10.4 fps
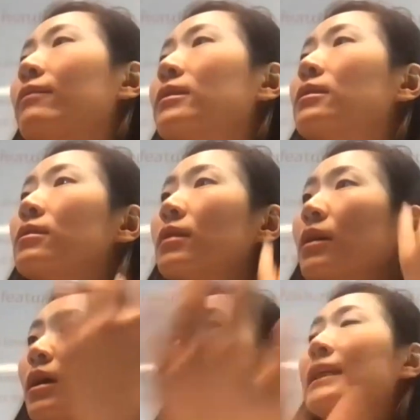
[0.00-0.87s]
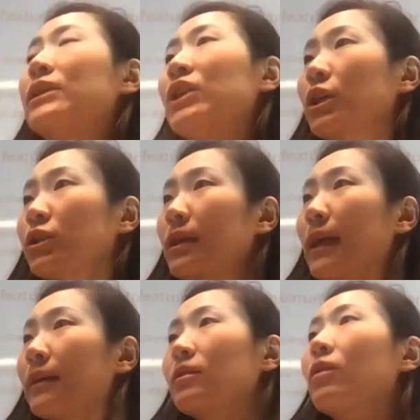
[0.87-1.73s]
of the lineage,
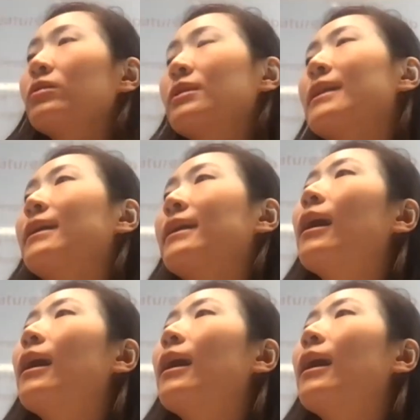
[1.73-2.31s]
it goes like